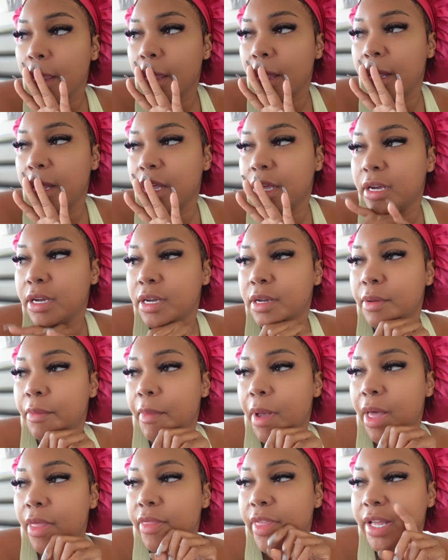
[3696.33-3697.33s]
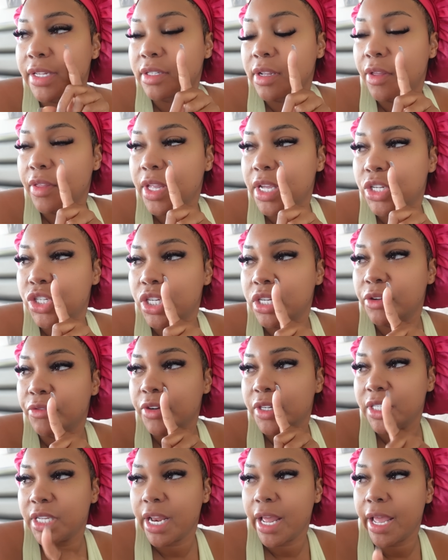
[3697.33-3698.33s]
um, that's on the agenda
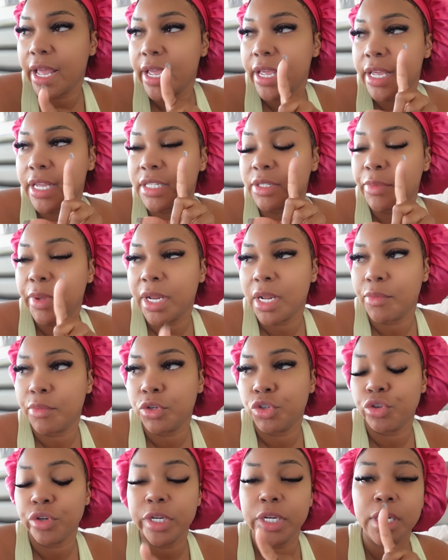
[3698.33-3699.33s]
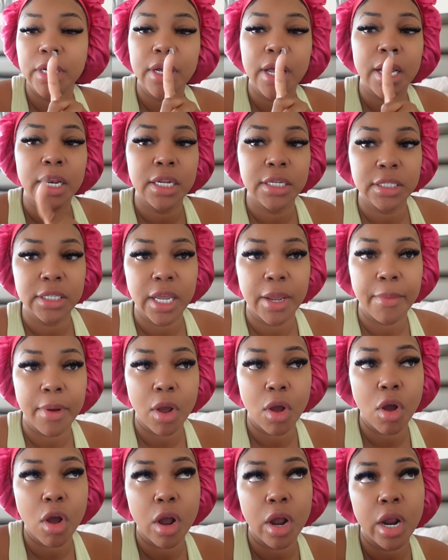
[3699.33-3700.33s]
for today. Is meeting Madria. I need to take my
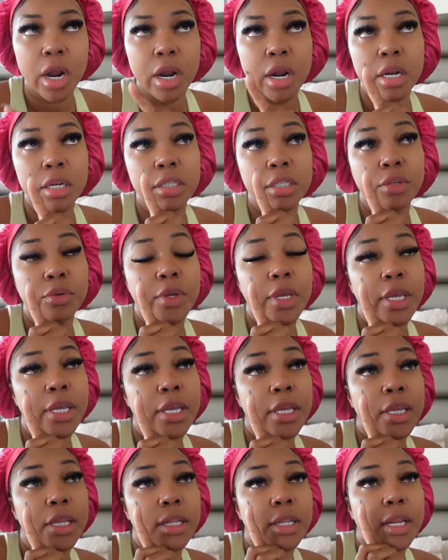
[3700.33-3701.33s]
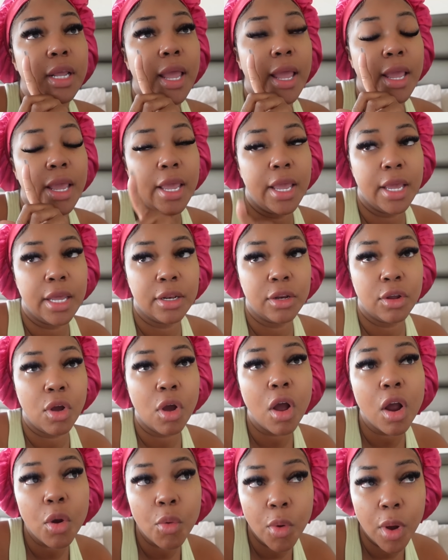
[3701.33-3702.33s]
car to get a hand
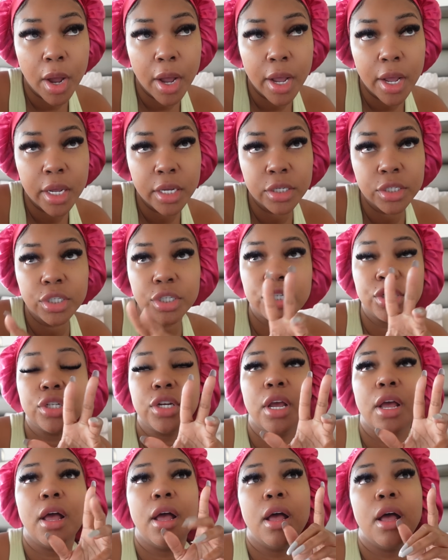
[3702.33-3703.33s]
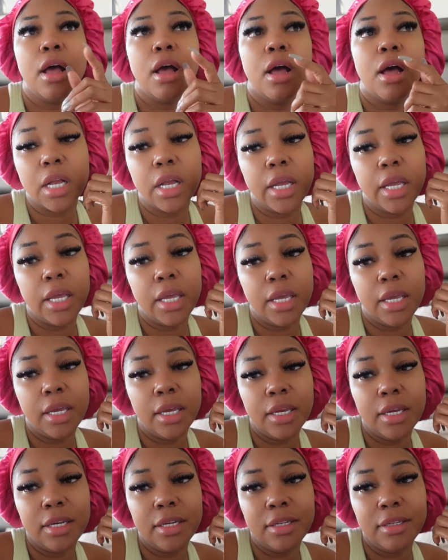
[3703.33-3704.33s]
car wash
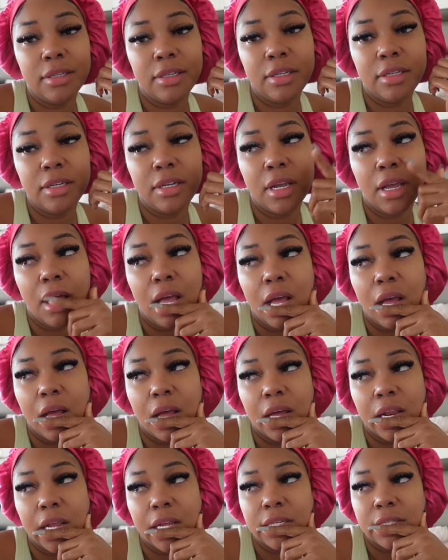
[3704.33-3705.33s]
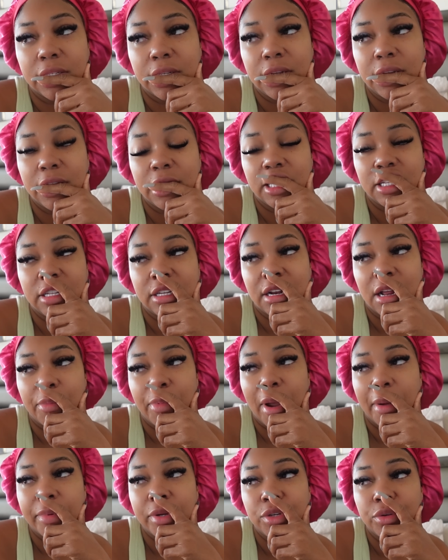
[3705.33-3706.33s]
and yeah that's it and then i'll
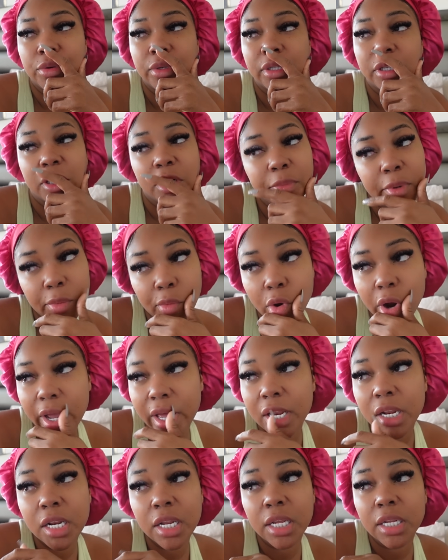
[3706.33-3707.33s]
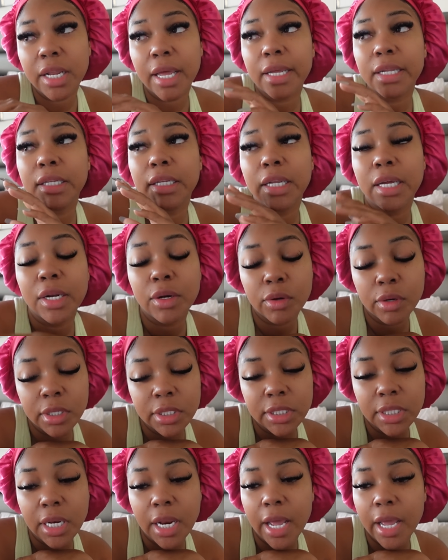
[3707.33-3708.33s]
probably do a little bit more editing like later on
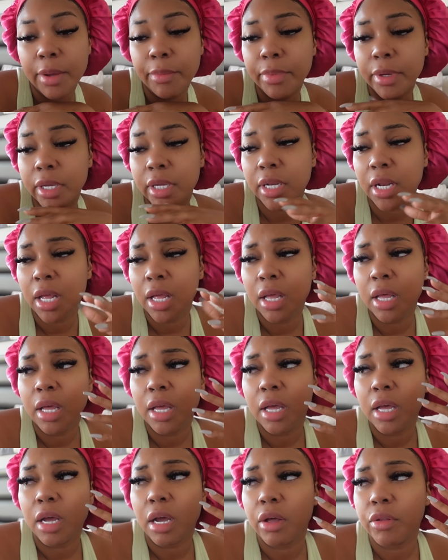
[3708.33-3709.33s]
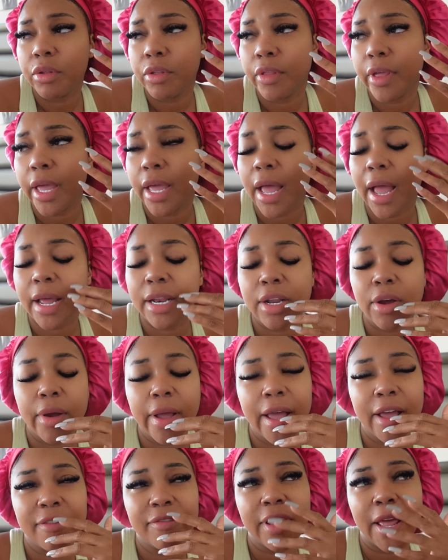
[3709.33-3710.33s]
tonight but other than that i don't
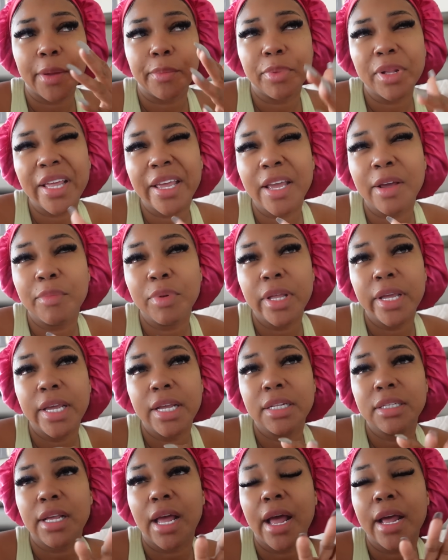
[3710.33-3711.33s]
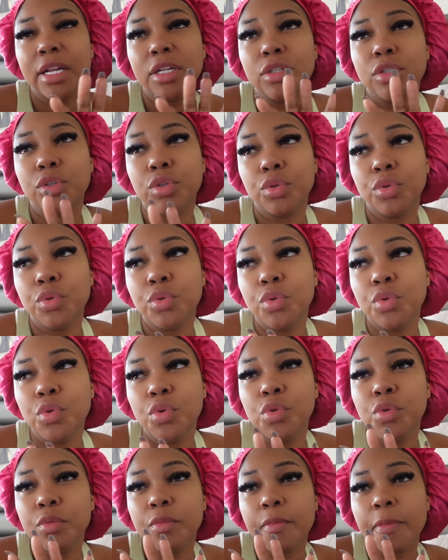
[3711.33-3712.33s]
have like plan plans i do